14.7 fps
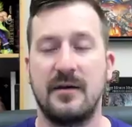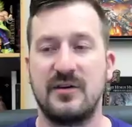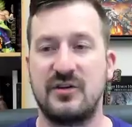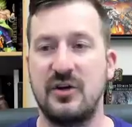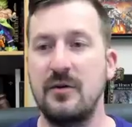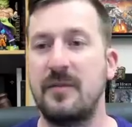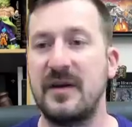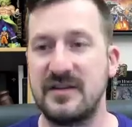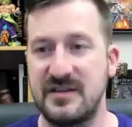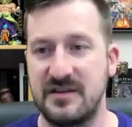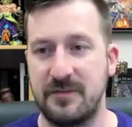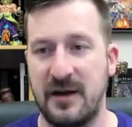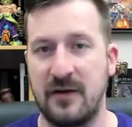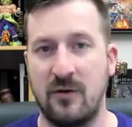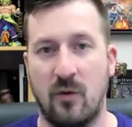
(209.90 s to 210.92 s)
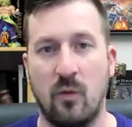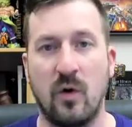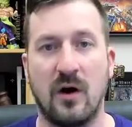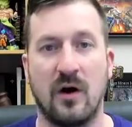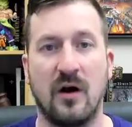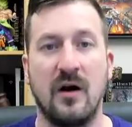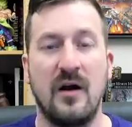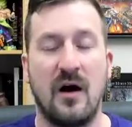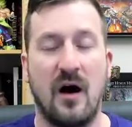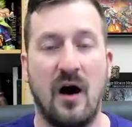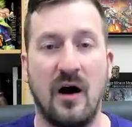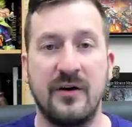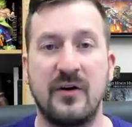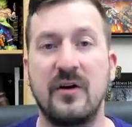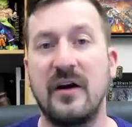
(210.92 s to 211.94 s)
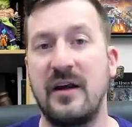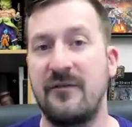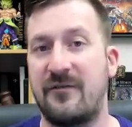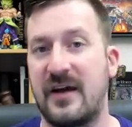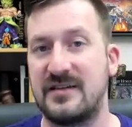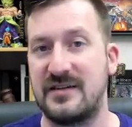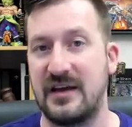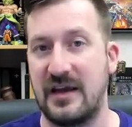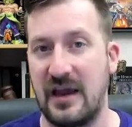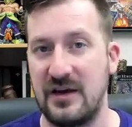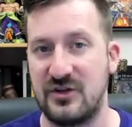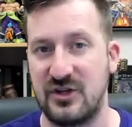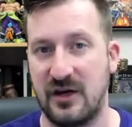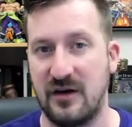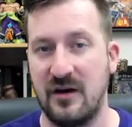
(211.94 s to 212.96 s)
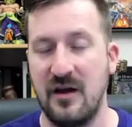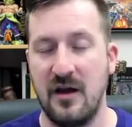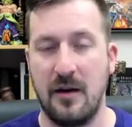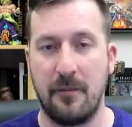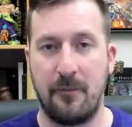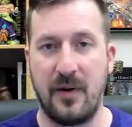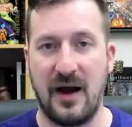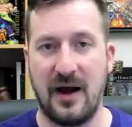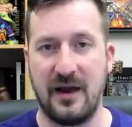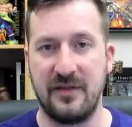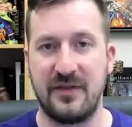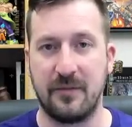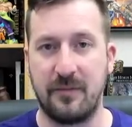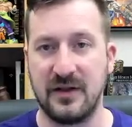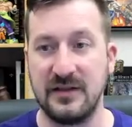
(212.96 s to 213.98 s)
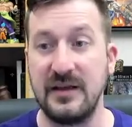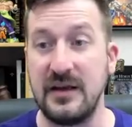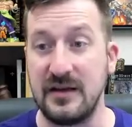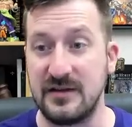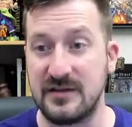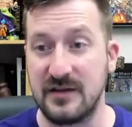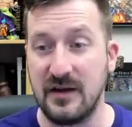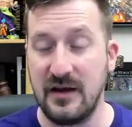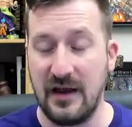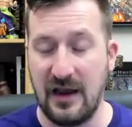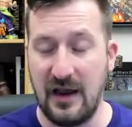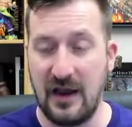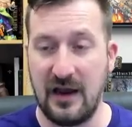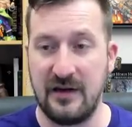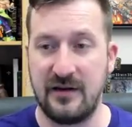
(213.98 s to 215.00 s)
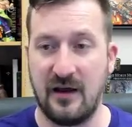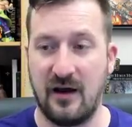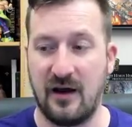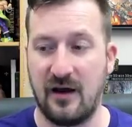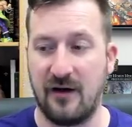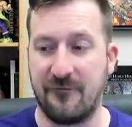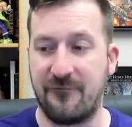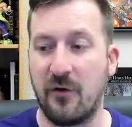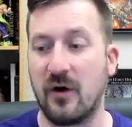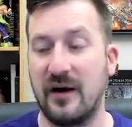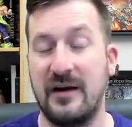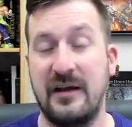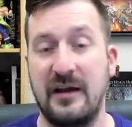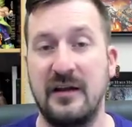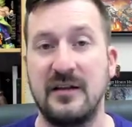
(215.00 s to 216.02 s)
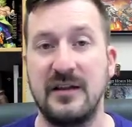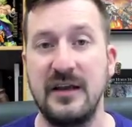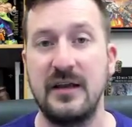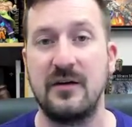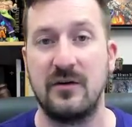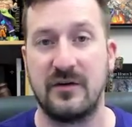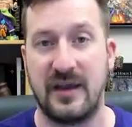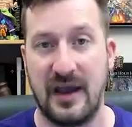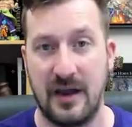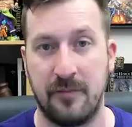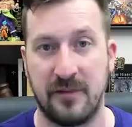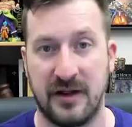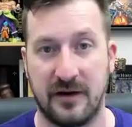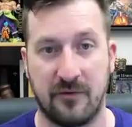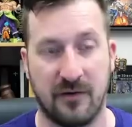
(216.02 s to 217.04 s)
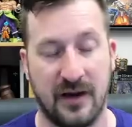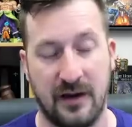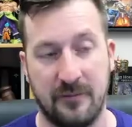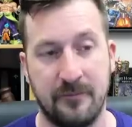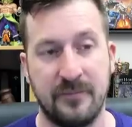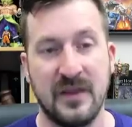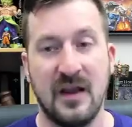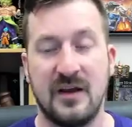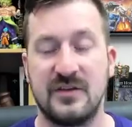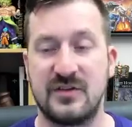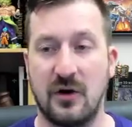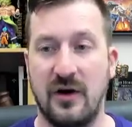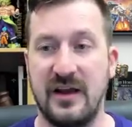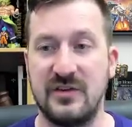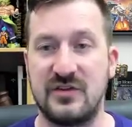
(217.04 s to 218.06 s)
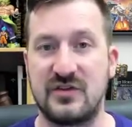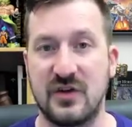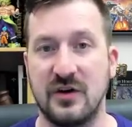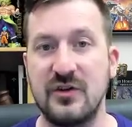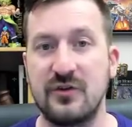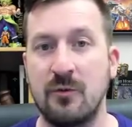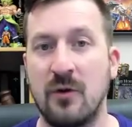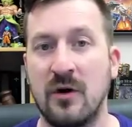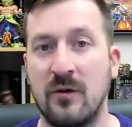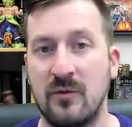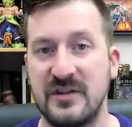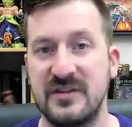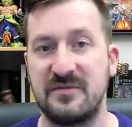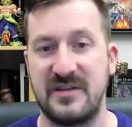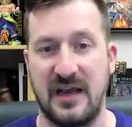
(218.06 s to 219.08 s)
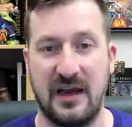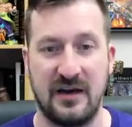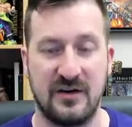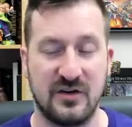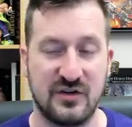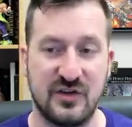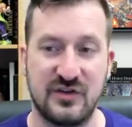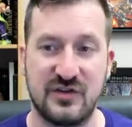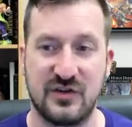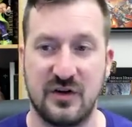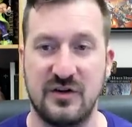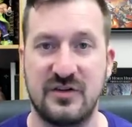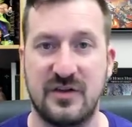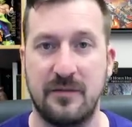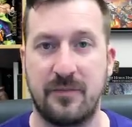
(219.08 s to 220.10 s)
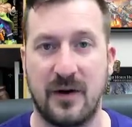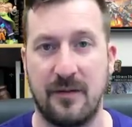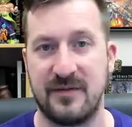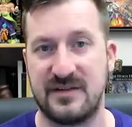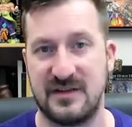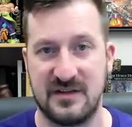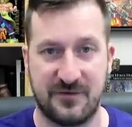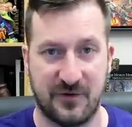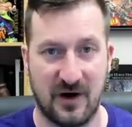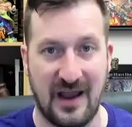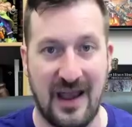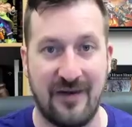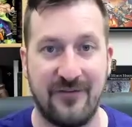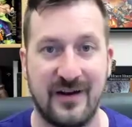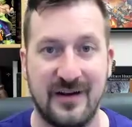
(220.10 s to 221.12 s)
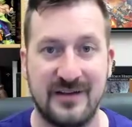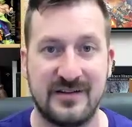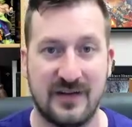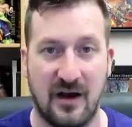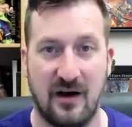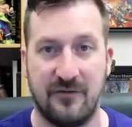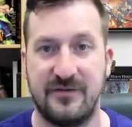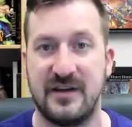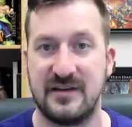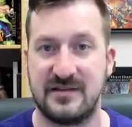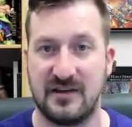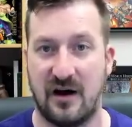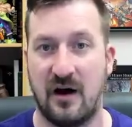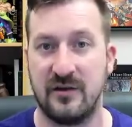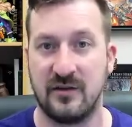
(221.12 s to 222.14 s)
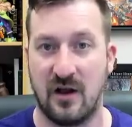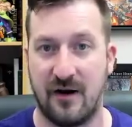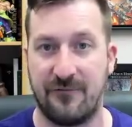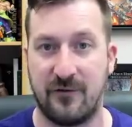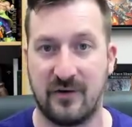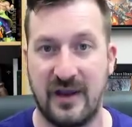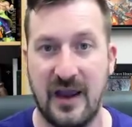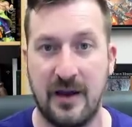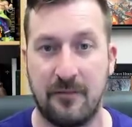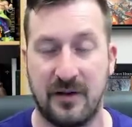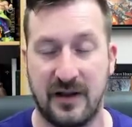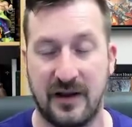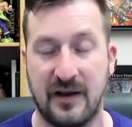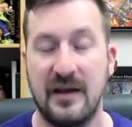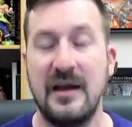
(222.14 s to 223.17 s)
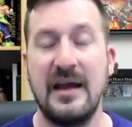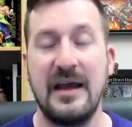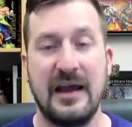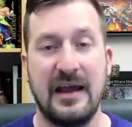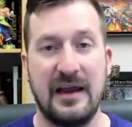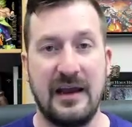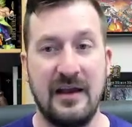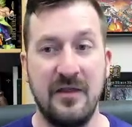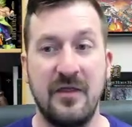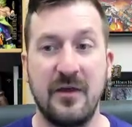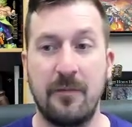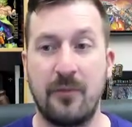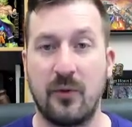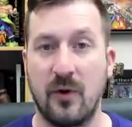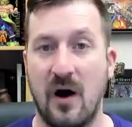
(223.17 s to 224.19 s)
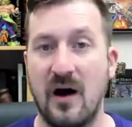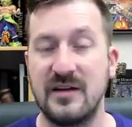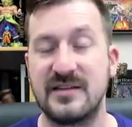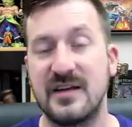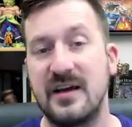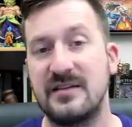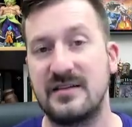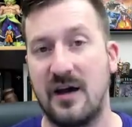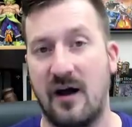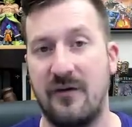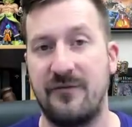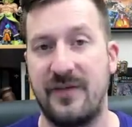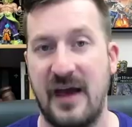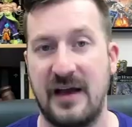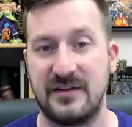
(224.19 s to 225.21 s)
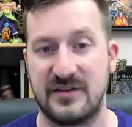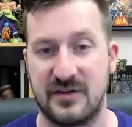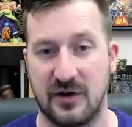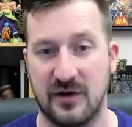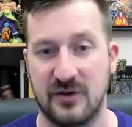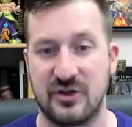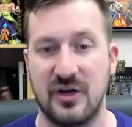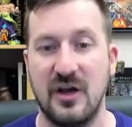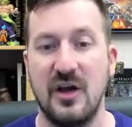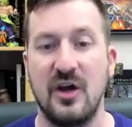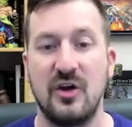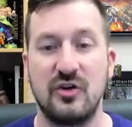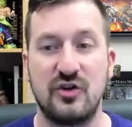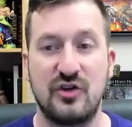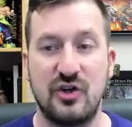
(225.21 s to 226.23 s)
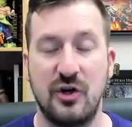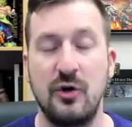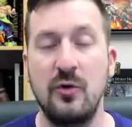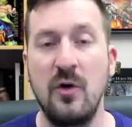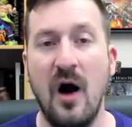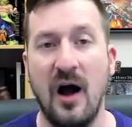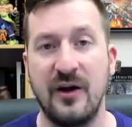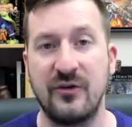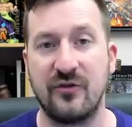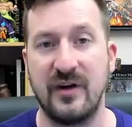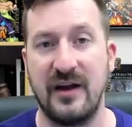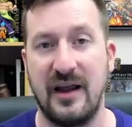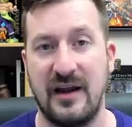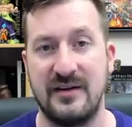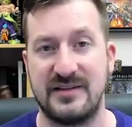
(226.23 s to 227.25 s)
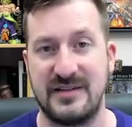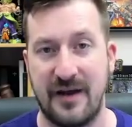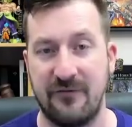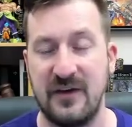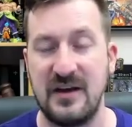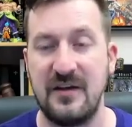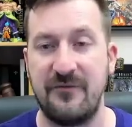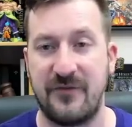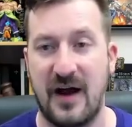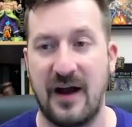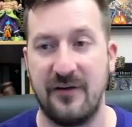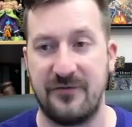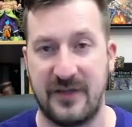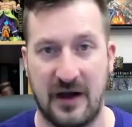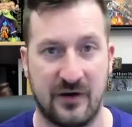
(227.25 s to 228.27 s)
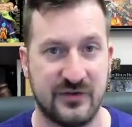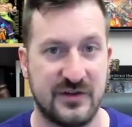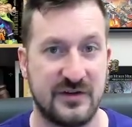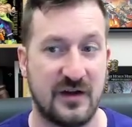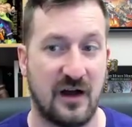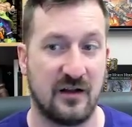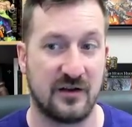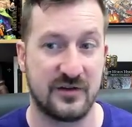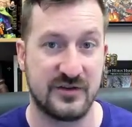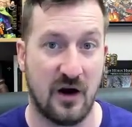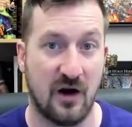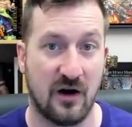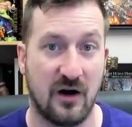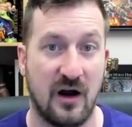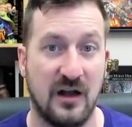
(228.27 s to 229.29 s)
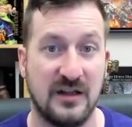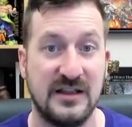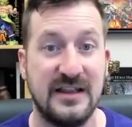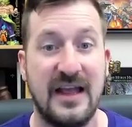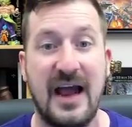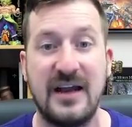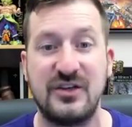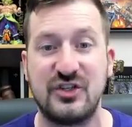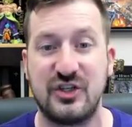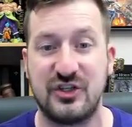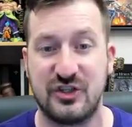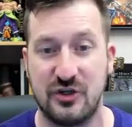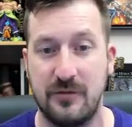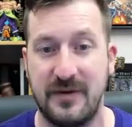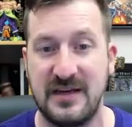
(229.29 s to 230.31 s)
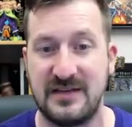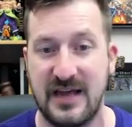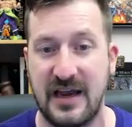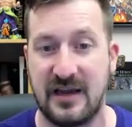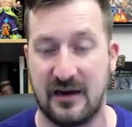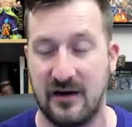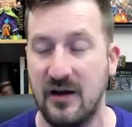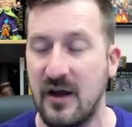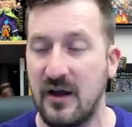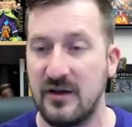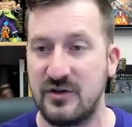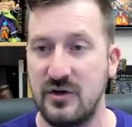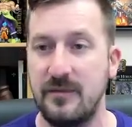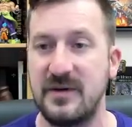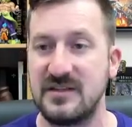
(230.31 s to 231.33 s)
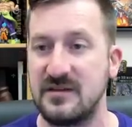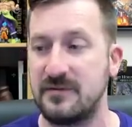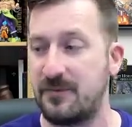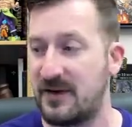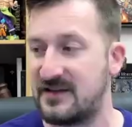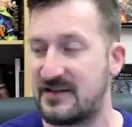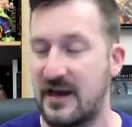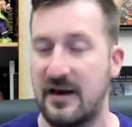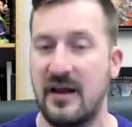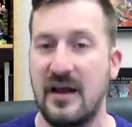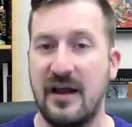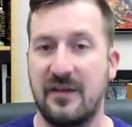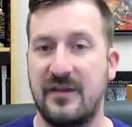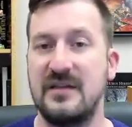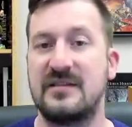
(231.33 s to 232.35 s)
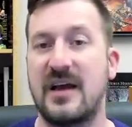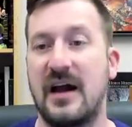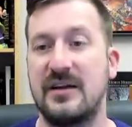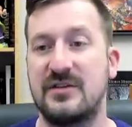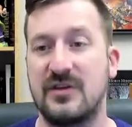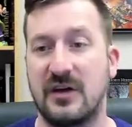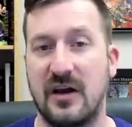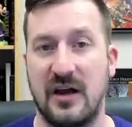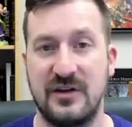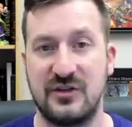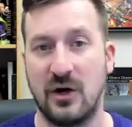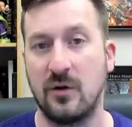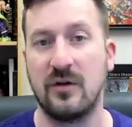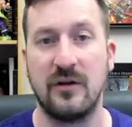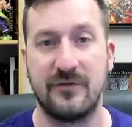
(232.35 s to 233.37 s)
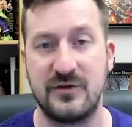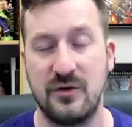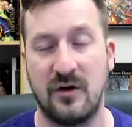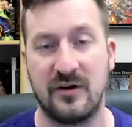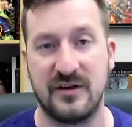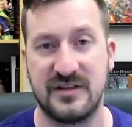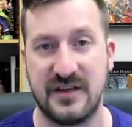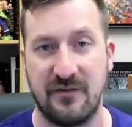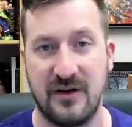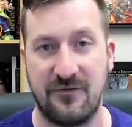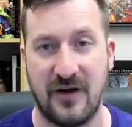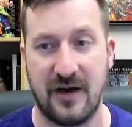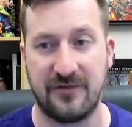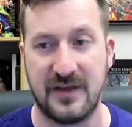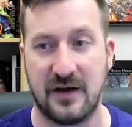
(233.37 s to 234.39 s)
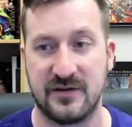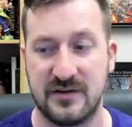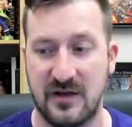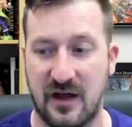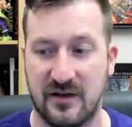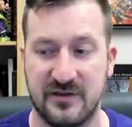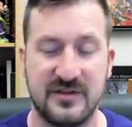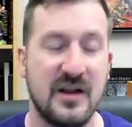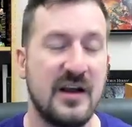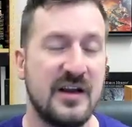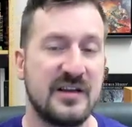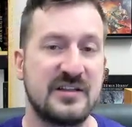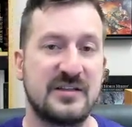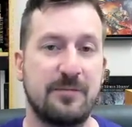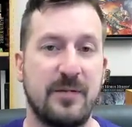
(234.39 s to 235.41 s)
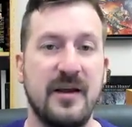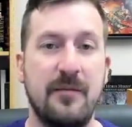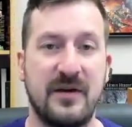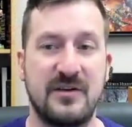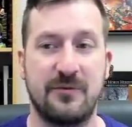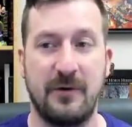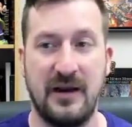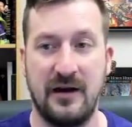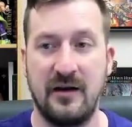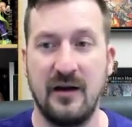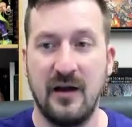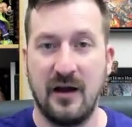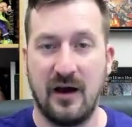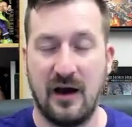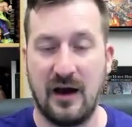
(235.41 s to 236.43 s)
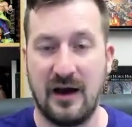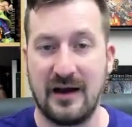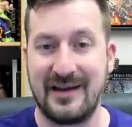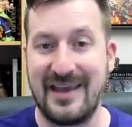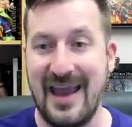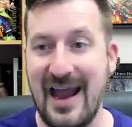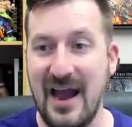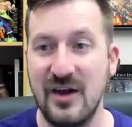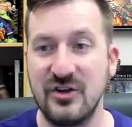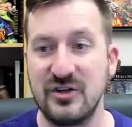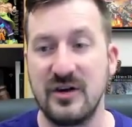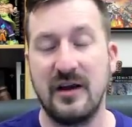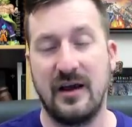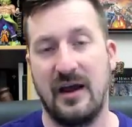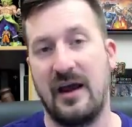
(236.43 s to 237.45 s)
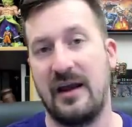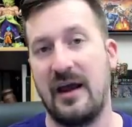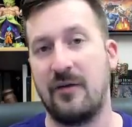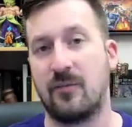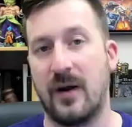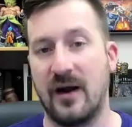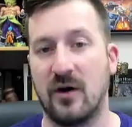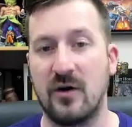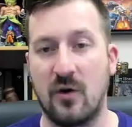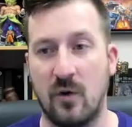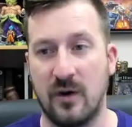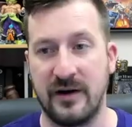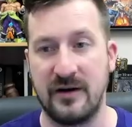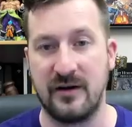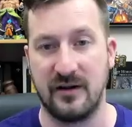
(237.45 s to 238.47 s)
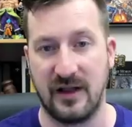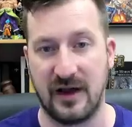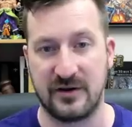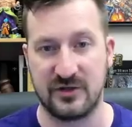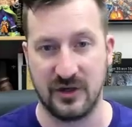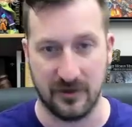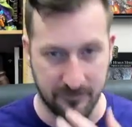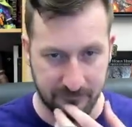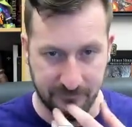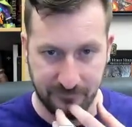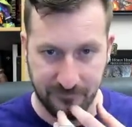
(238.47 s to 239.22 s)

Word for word: Two businessmen were under investigation by the police and for an illegal gambling ring. So a search warrant was obtained to search the premises for evidence of this unlawful gambling. In the process of that search, $275,000 are alleged to be taken. Two businessmen said these guys took a total of $275,000 split between cash and a rare coin collection.